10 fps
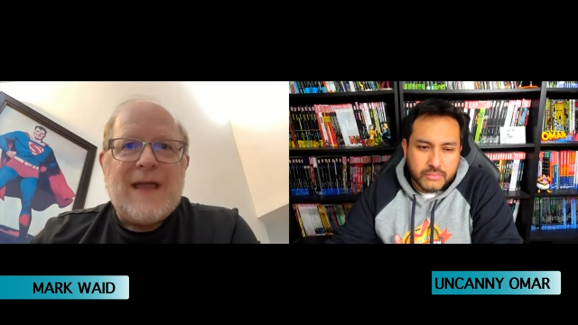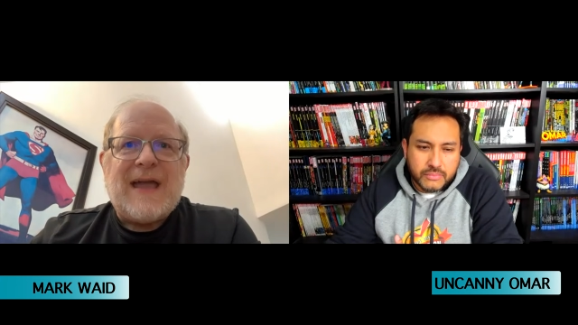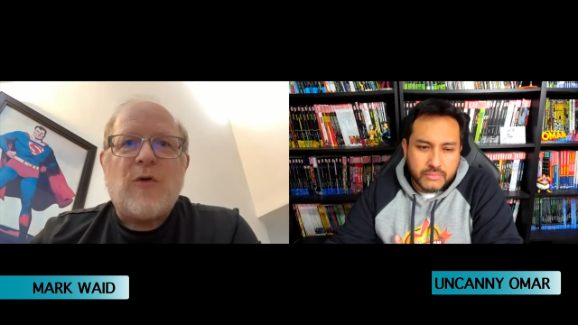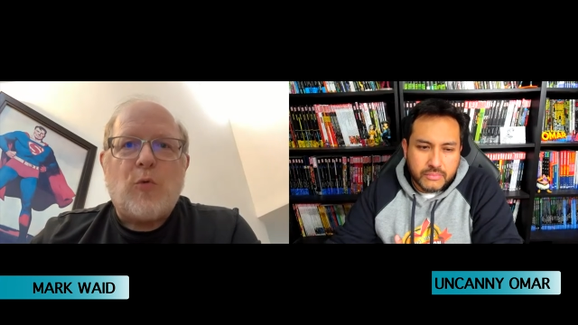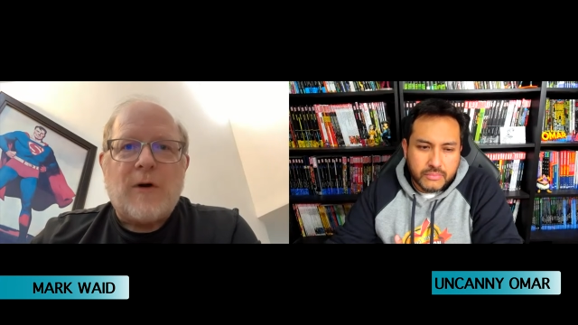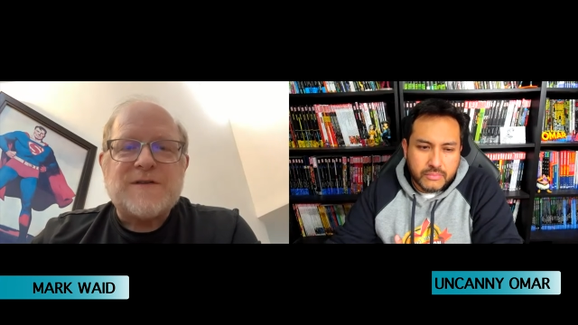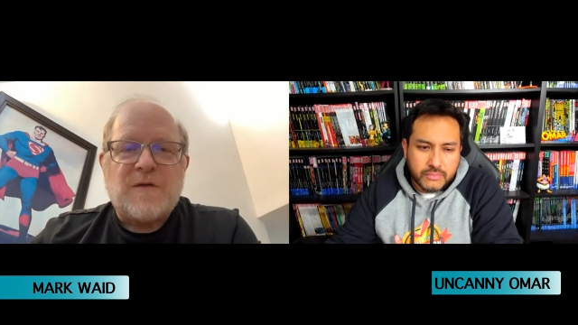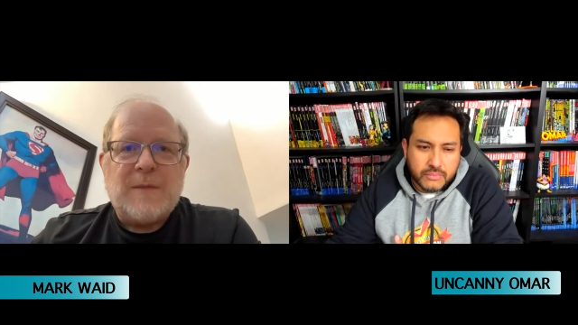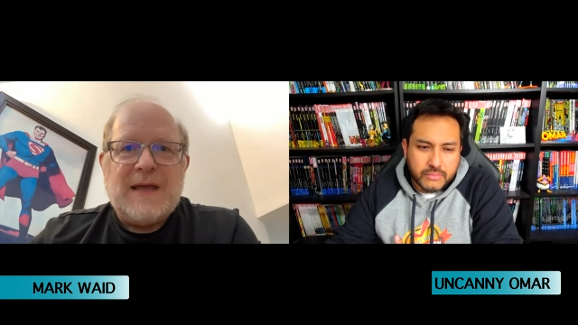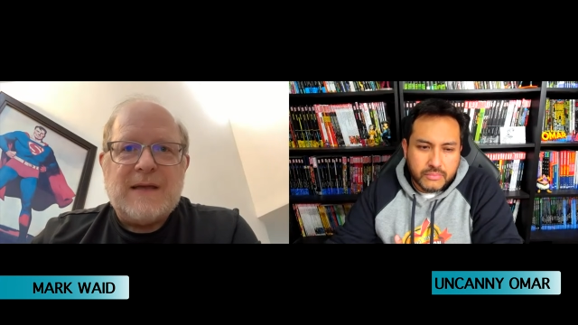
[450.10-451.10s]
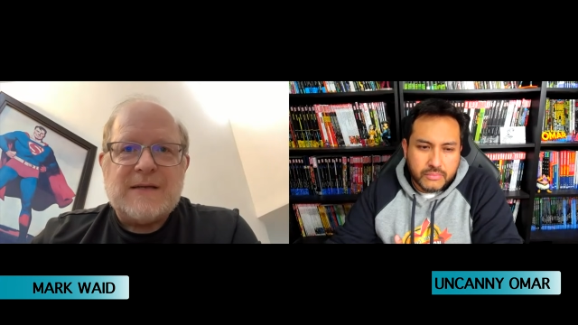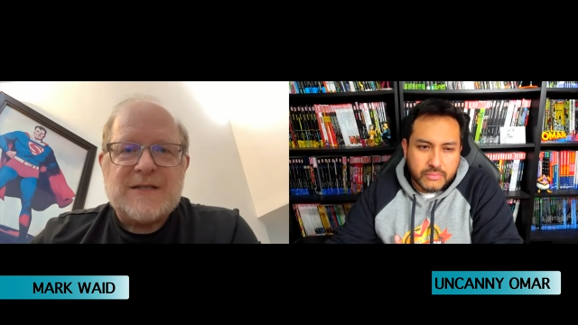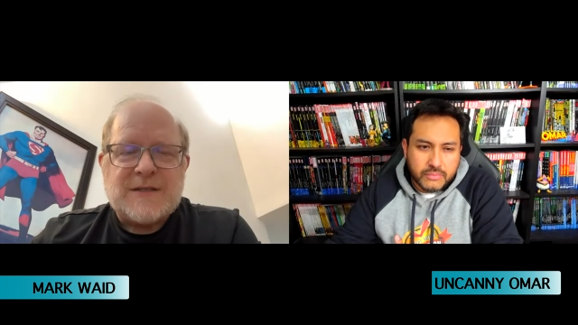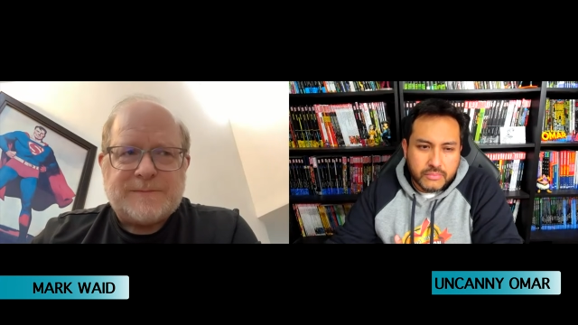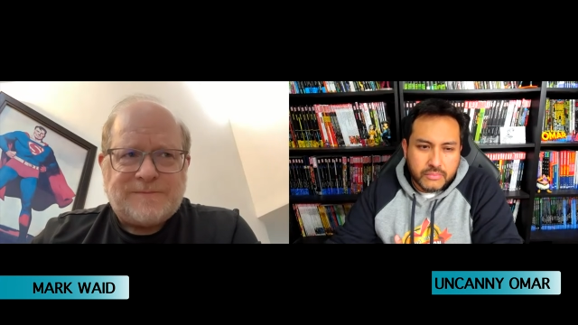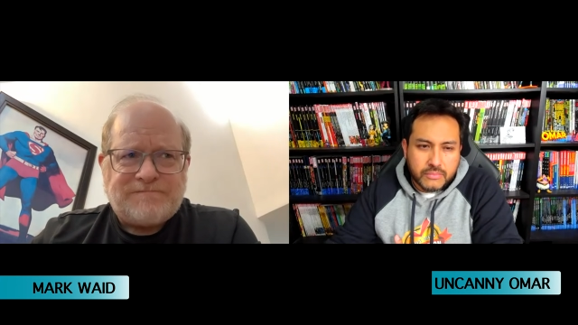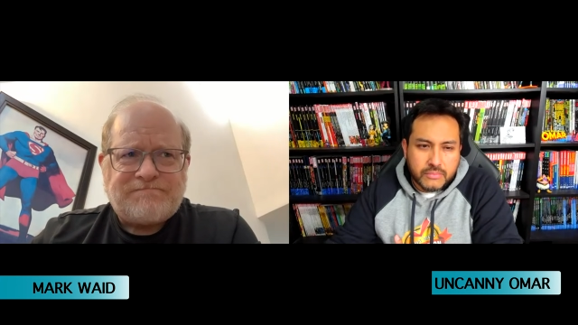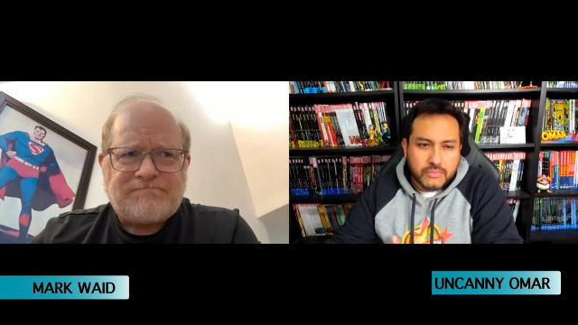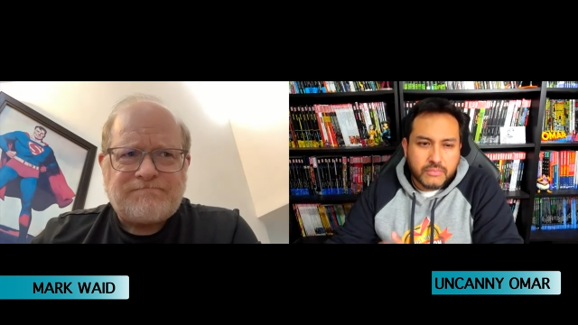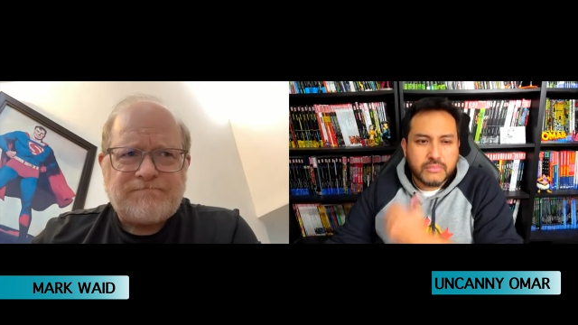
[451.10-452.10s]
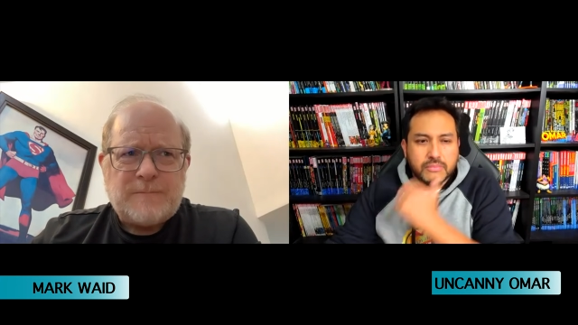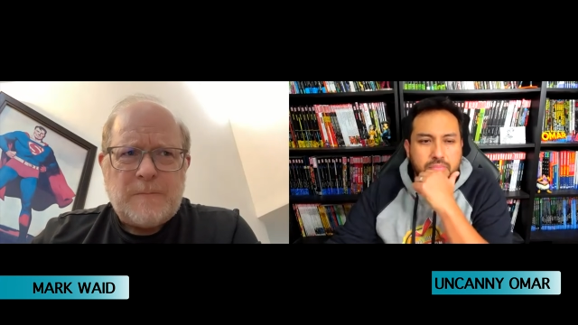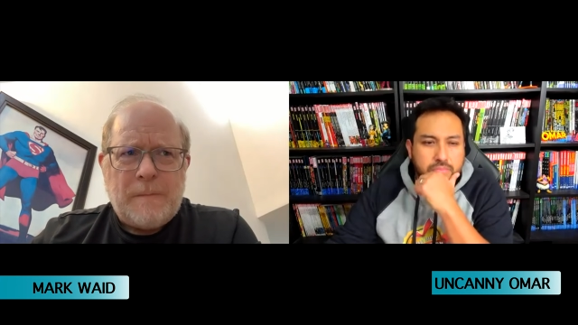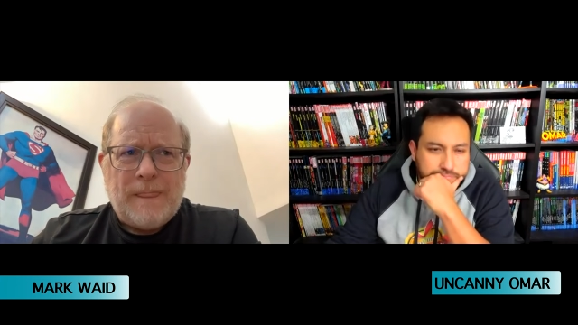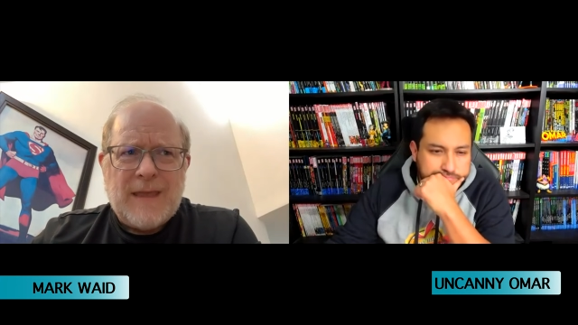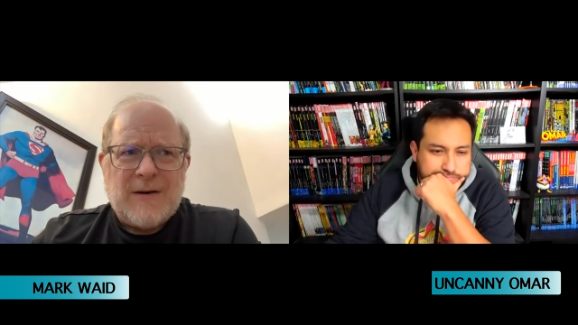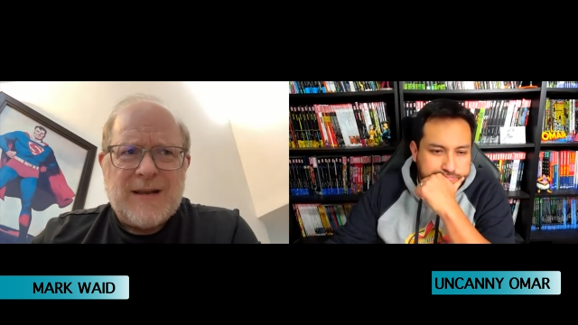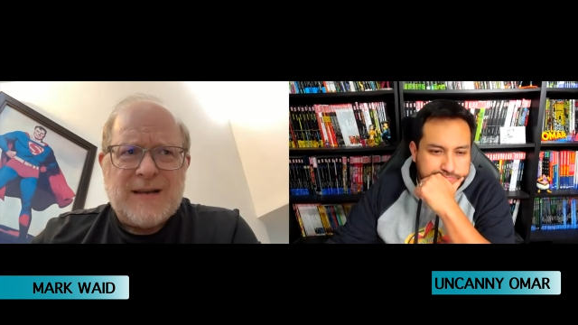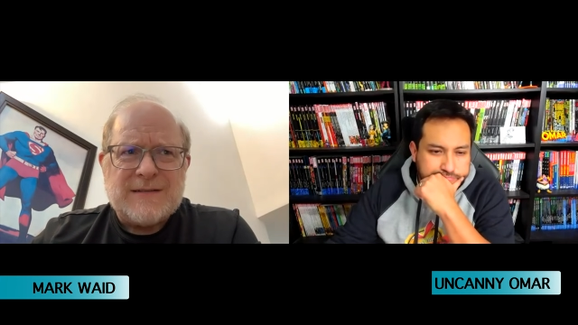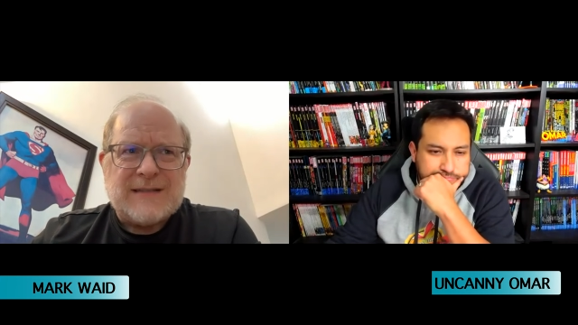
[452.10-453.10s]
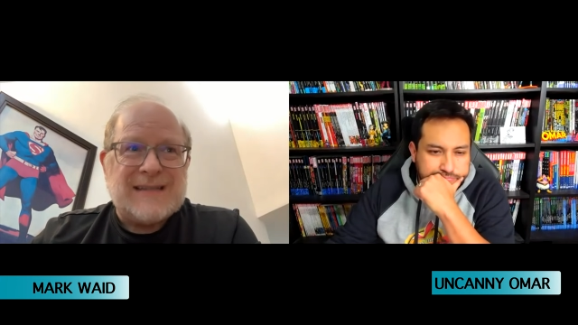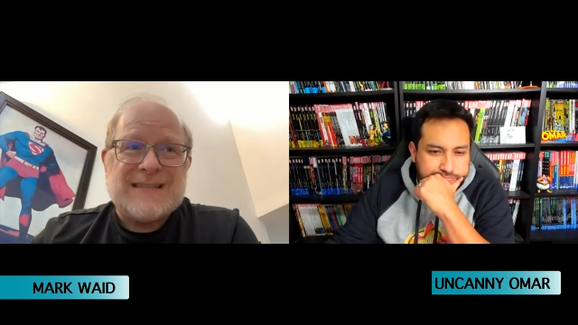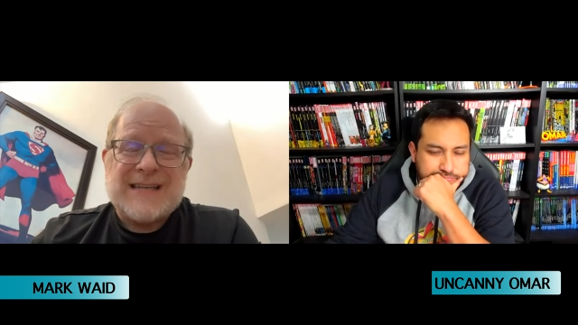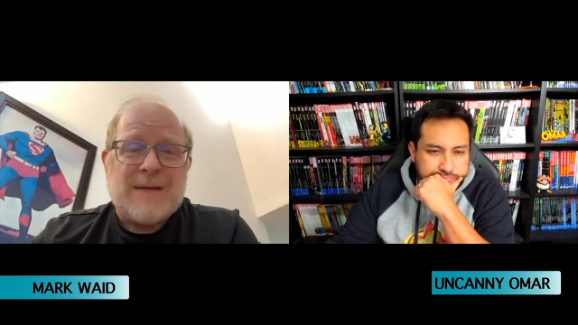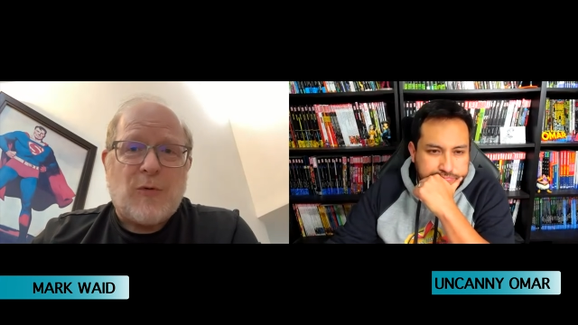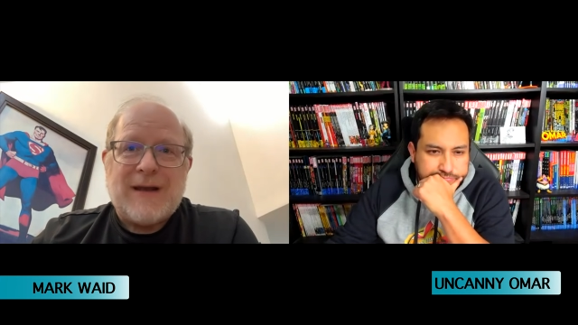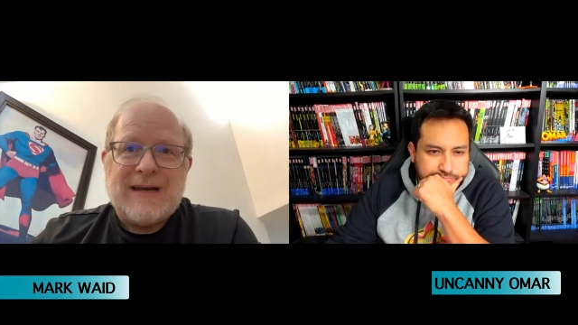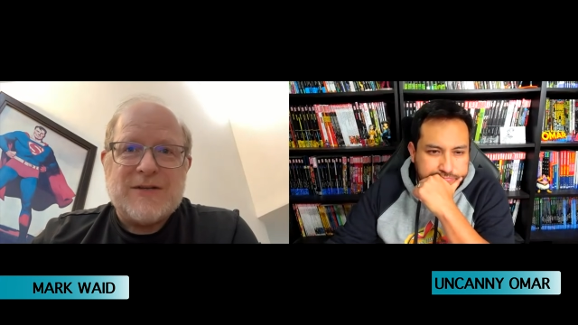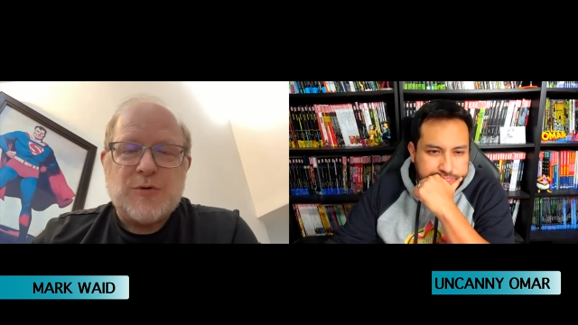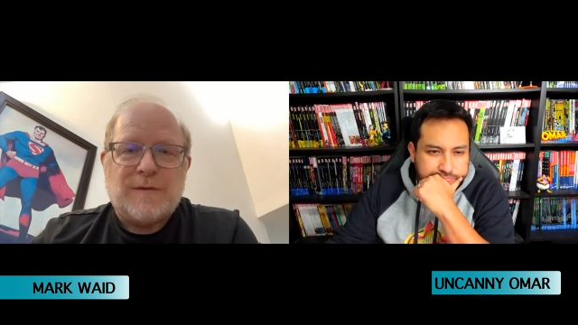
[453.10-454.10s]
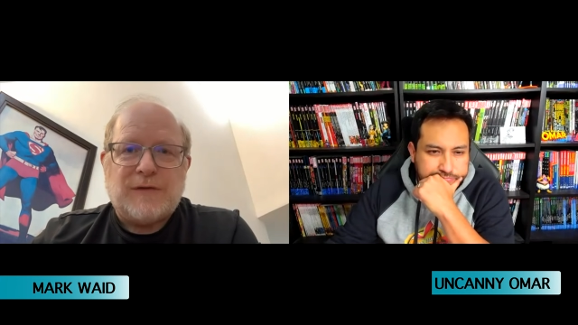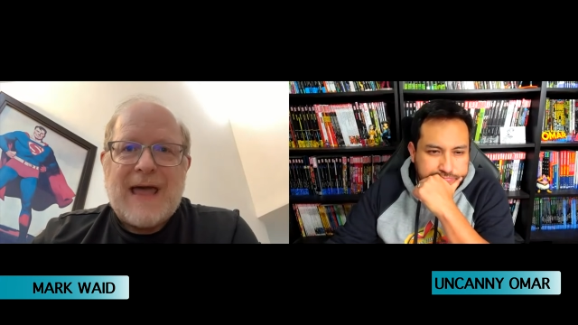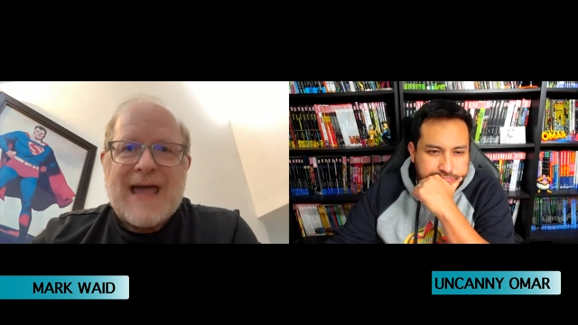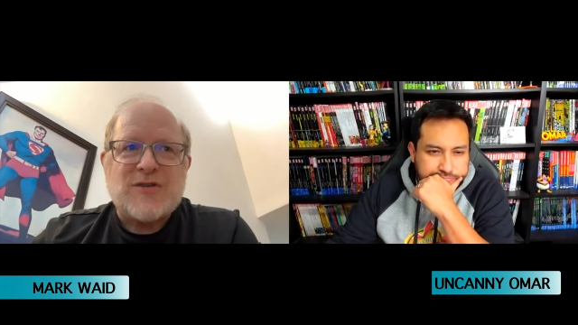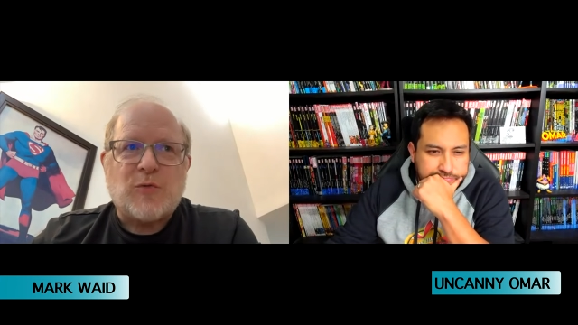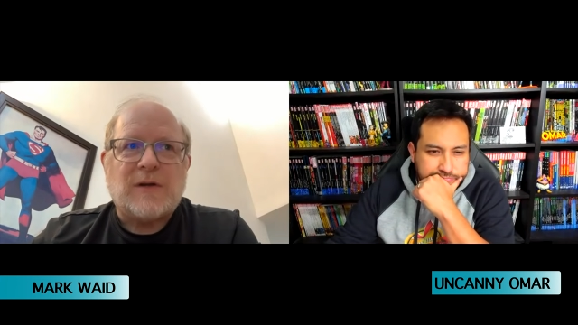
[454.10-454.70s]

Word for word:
Speaker 1: it kind of works for me is, you know, it's, let's say I'm writing an issue of Flash.